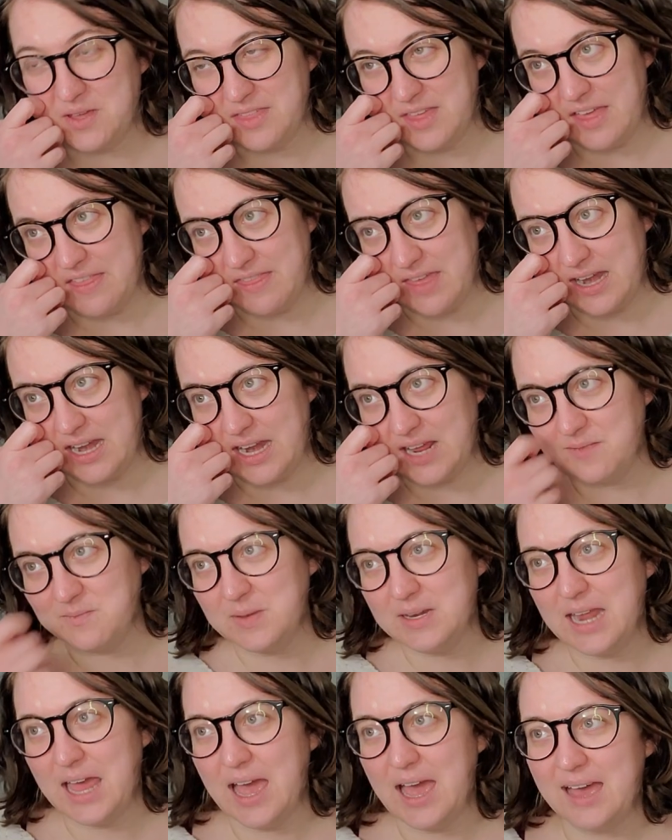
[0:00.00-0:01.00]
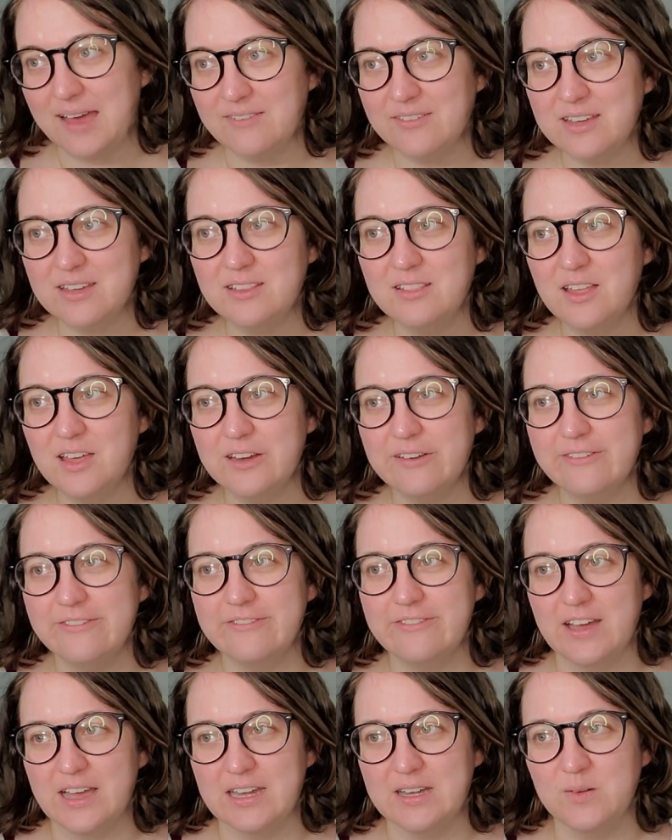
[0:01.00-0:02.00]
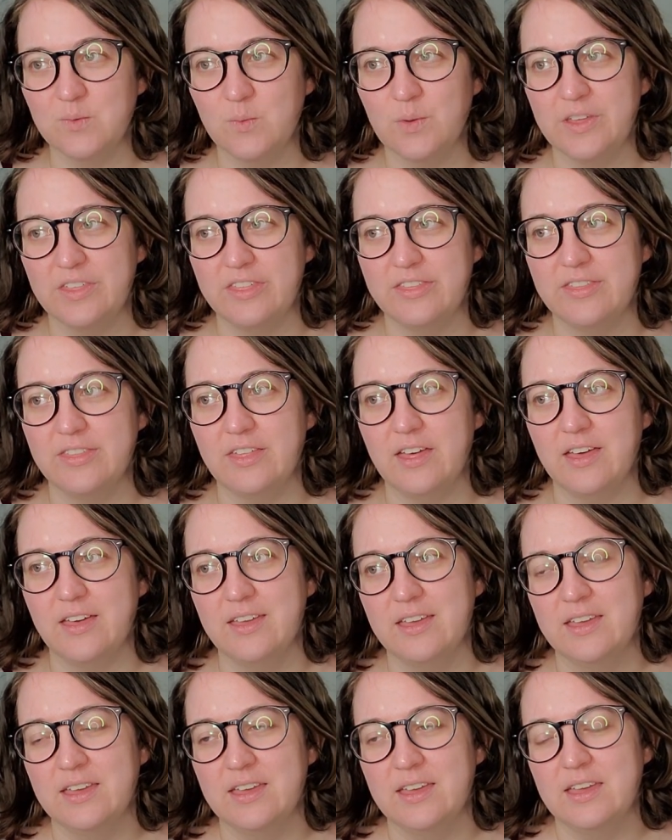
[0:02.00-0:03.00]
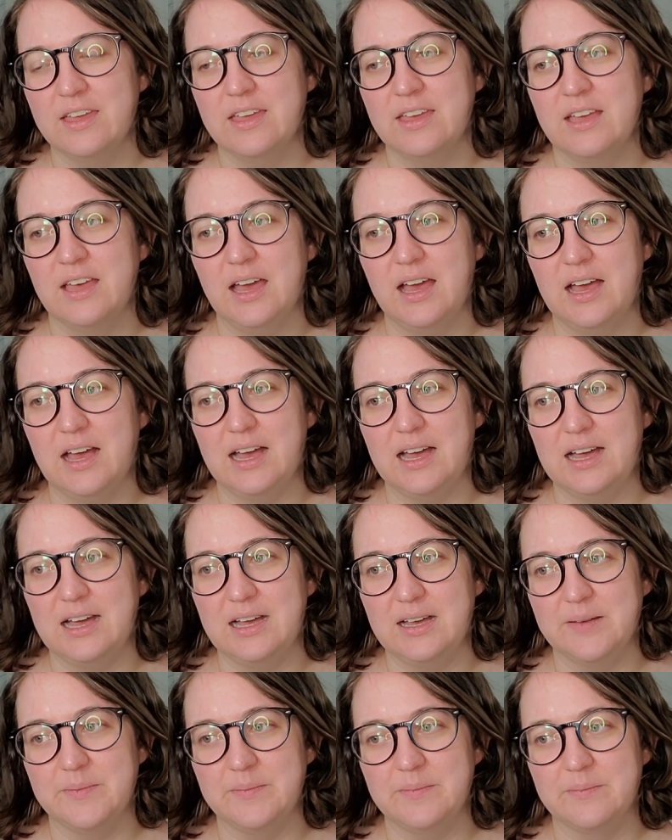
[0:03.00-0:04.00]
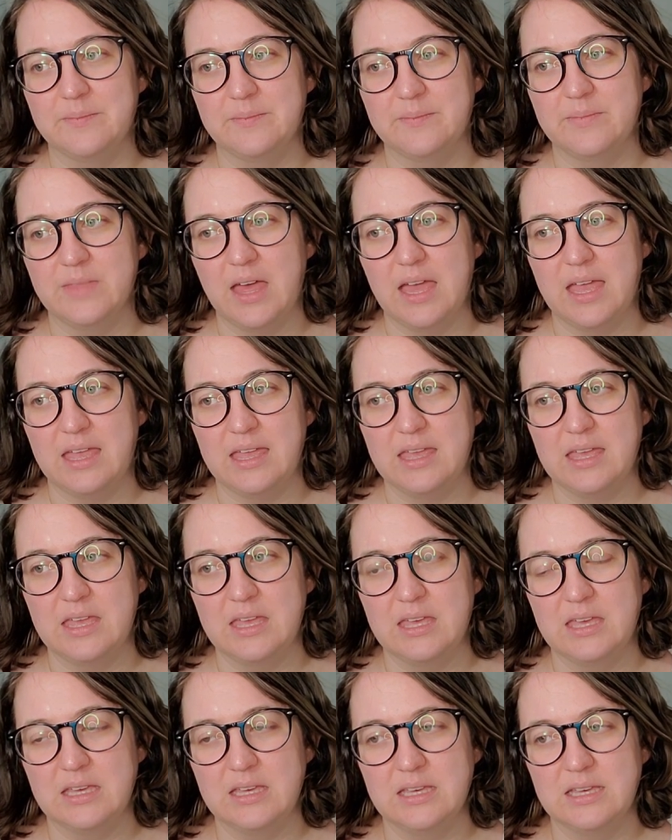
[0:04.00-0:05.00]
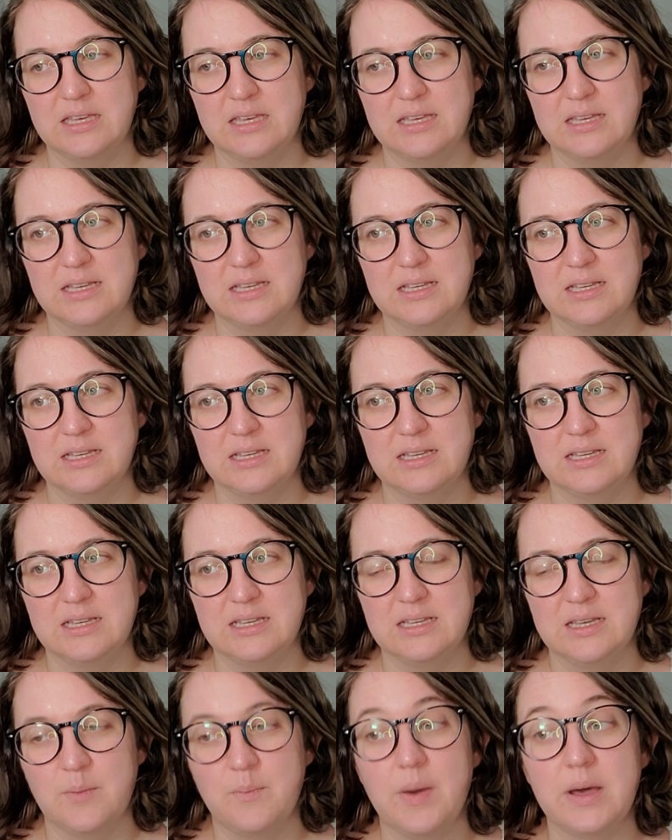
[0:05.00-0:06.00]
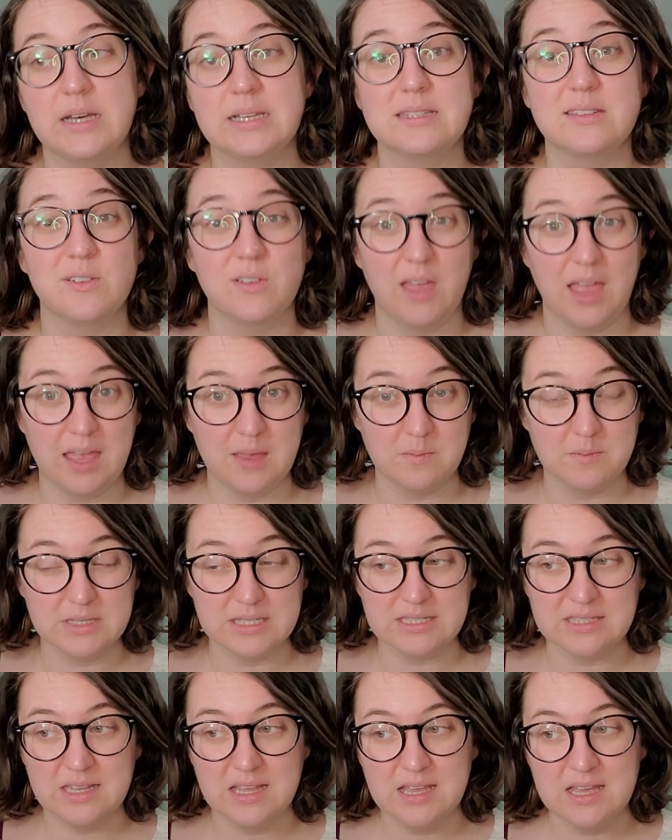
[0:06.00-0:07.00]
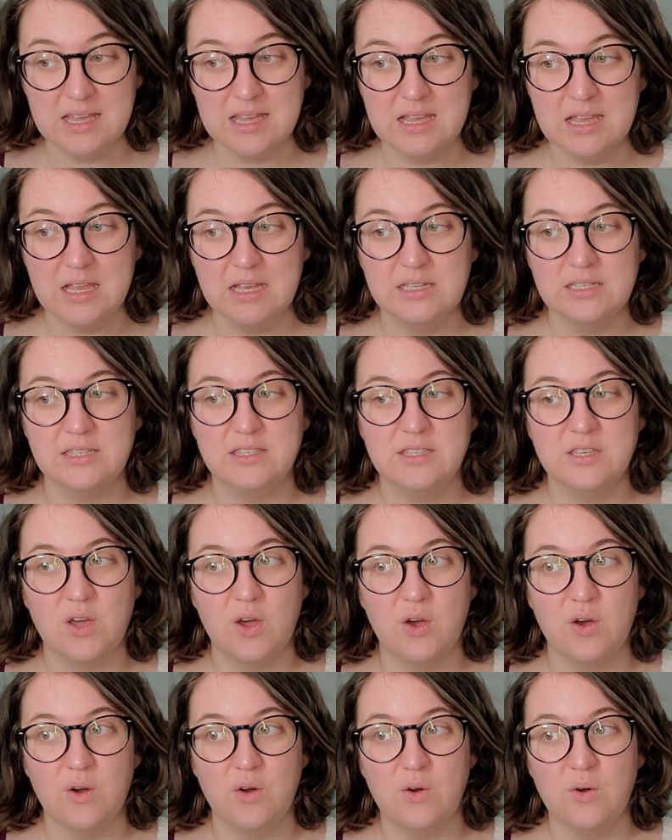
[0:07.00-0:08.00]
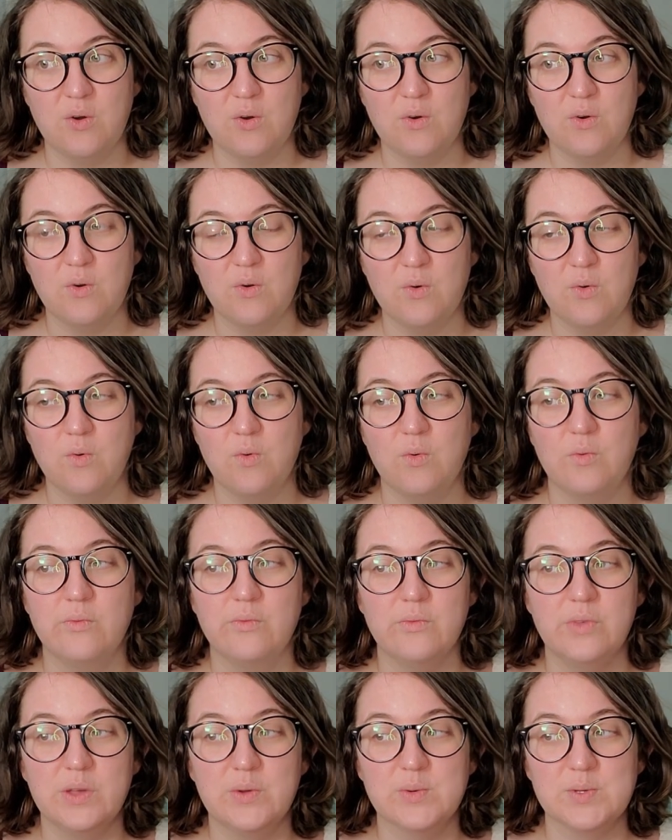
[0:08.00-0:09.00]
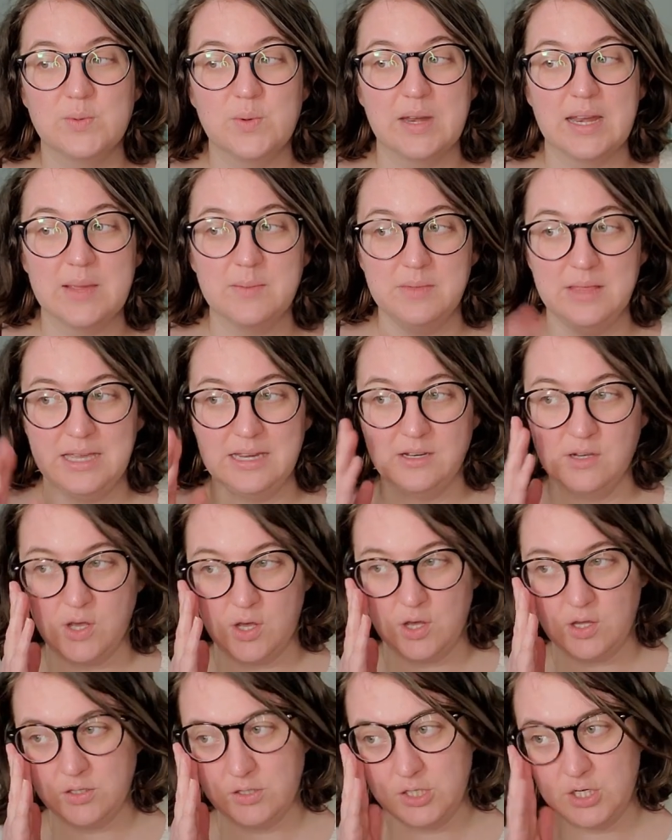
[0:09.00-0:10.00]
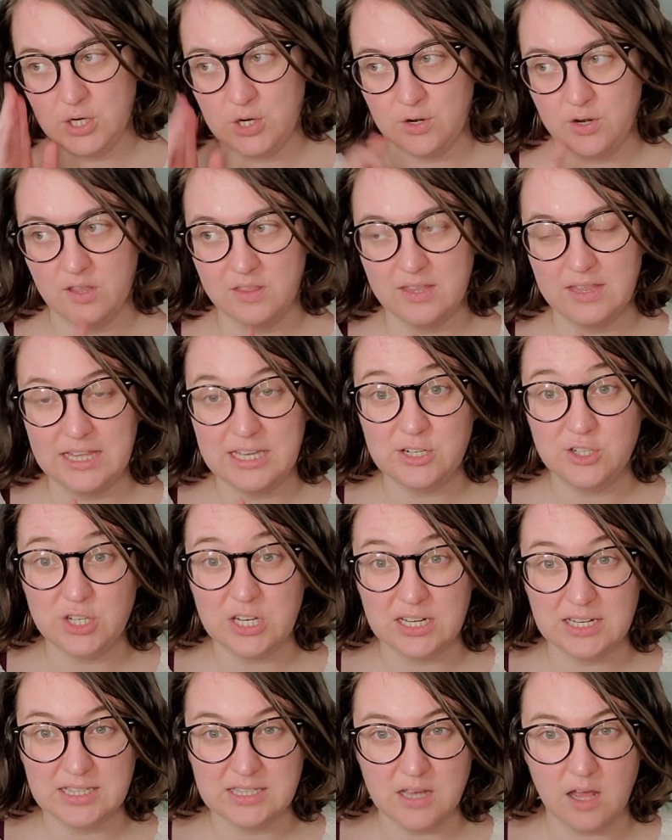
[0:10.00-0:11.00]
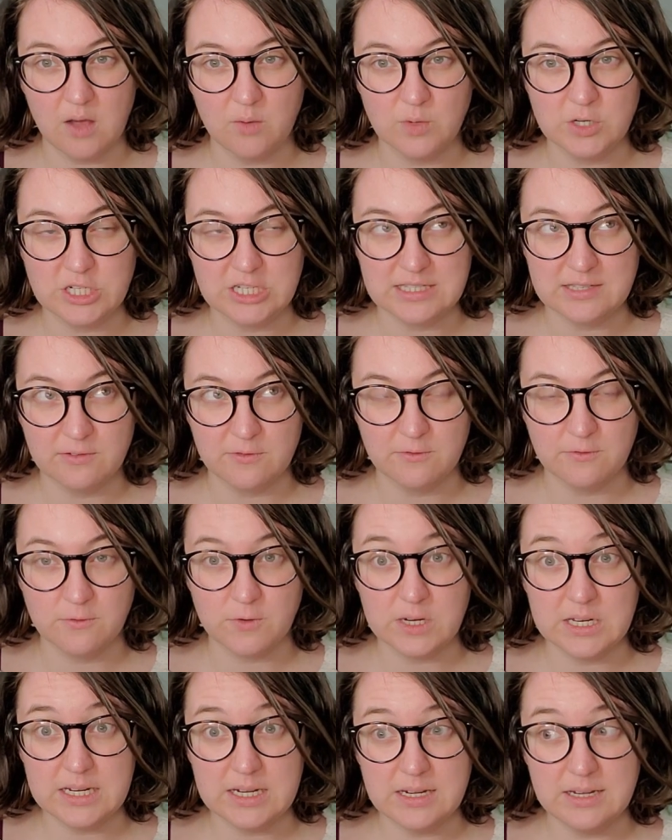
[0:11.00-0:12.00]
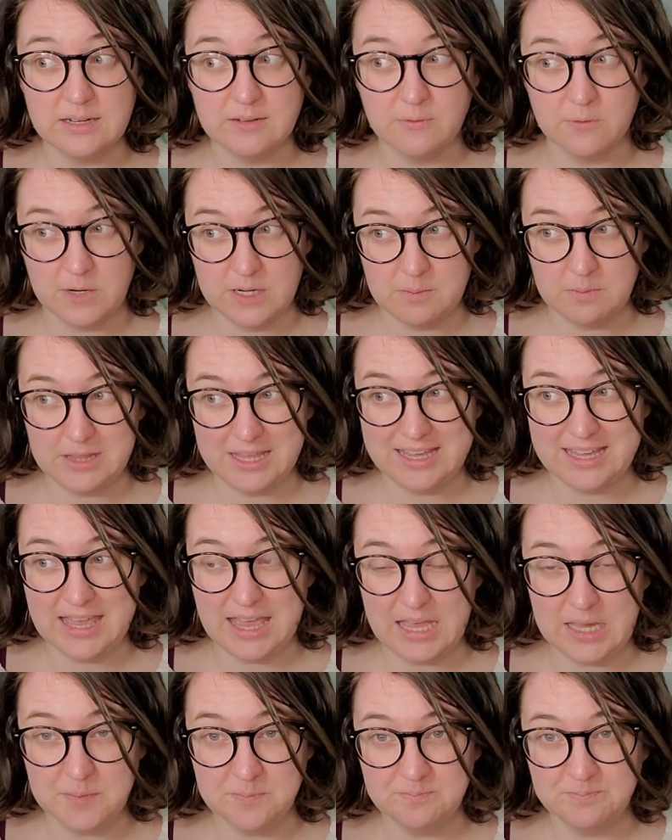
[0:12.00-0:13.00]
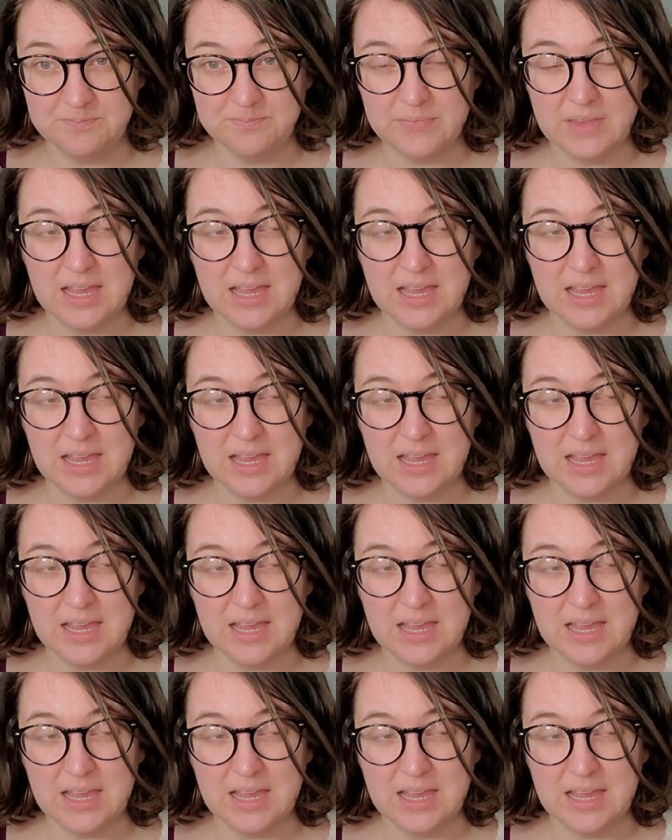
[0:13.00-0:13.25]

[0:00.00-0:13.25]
with and then I've been having a lot of fun with um like puzzle games. So there was one I played called Turn on the Light Jigsaw, which is a free to, free to play game